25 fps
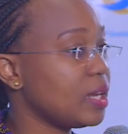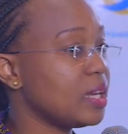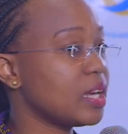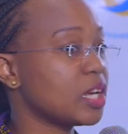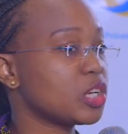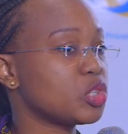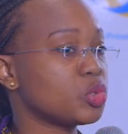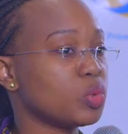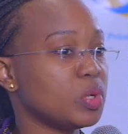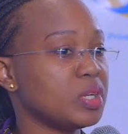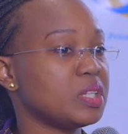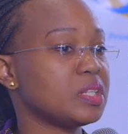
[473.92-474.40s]

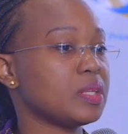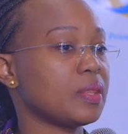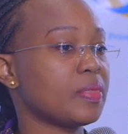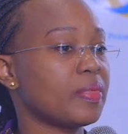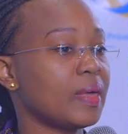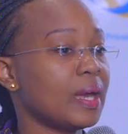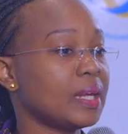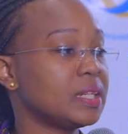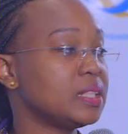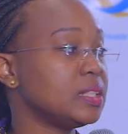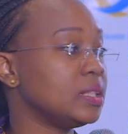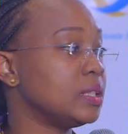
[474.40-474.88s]
year
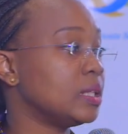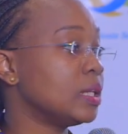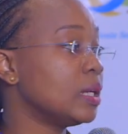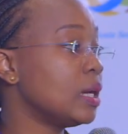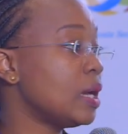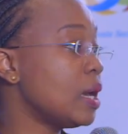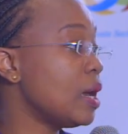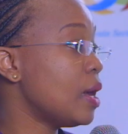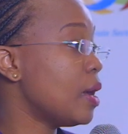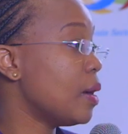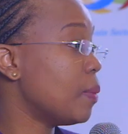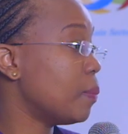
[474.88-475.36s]
2030.
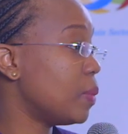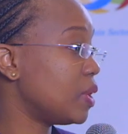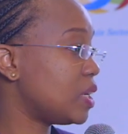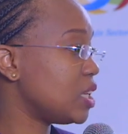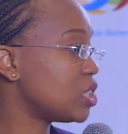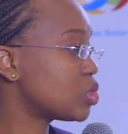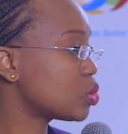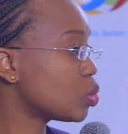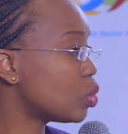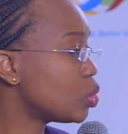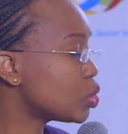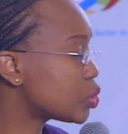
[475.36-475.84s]
But
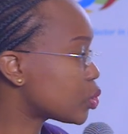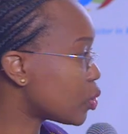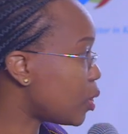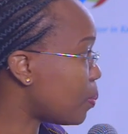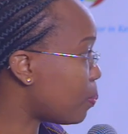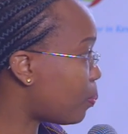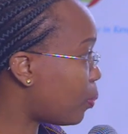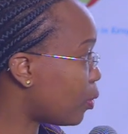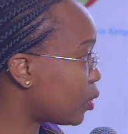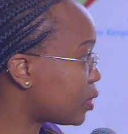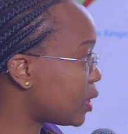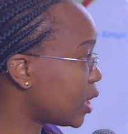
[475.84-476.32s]
it's also
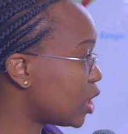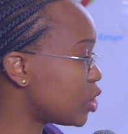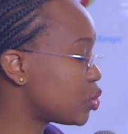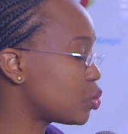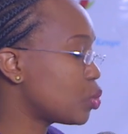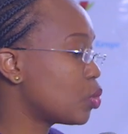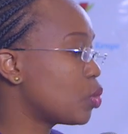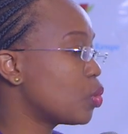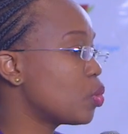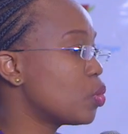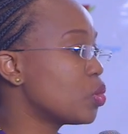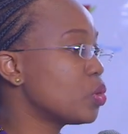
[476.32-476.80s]
important
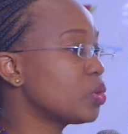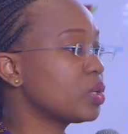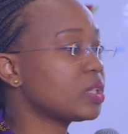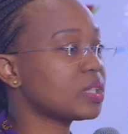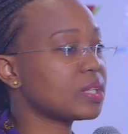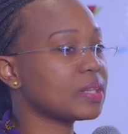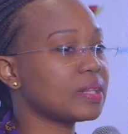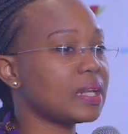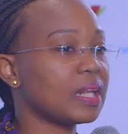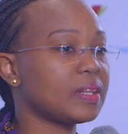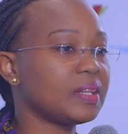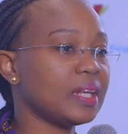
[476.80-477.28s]
to note
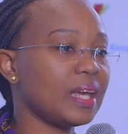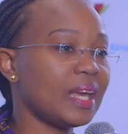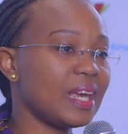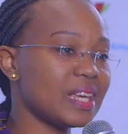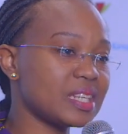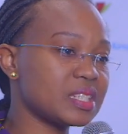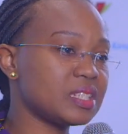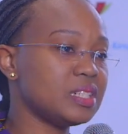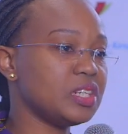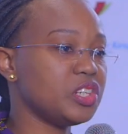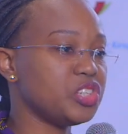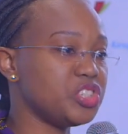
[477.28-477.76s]
that the
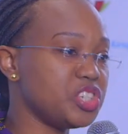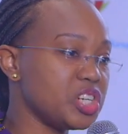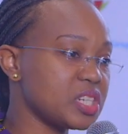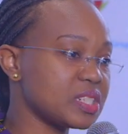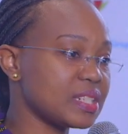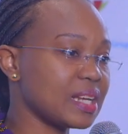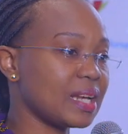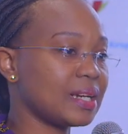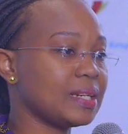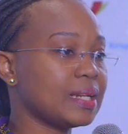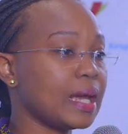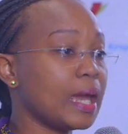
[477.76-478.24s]

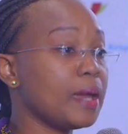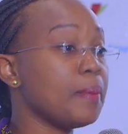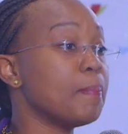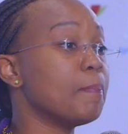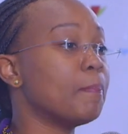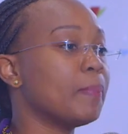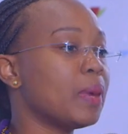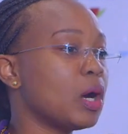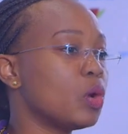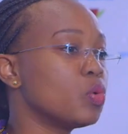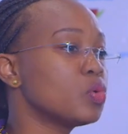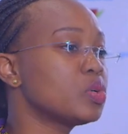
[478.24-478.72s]
SDGs are
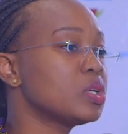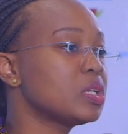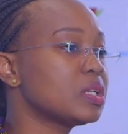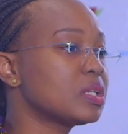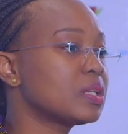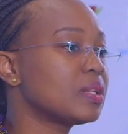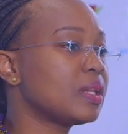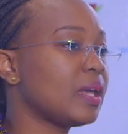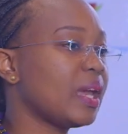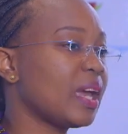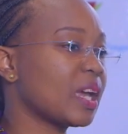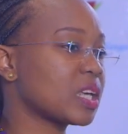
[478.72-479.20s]

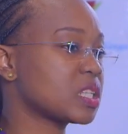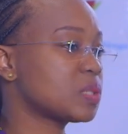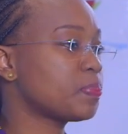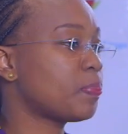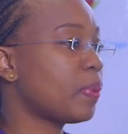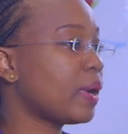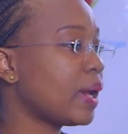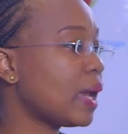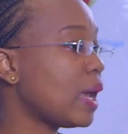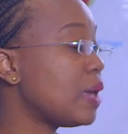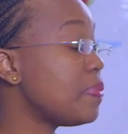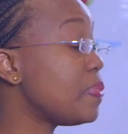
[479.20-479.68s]
time-bound. They
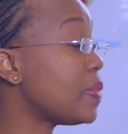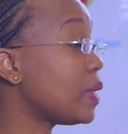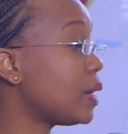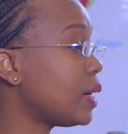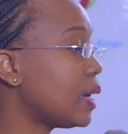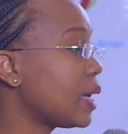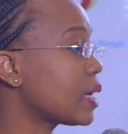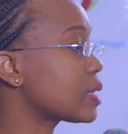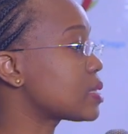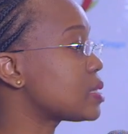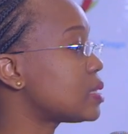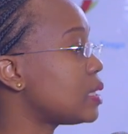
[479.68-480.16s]
expire in the
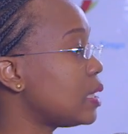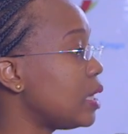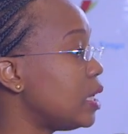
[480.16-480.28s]
next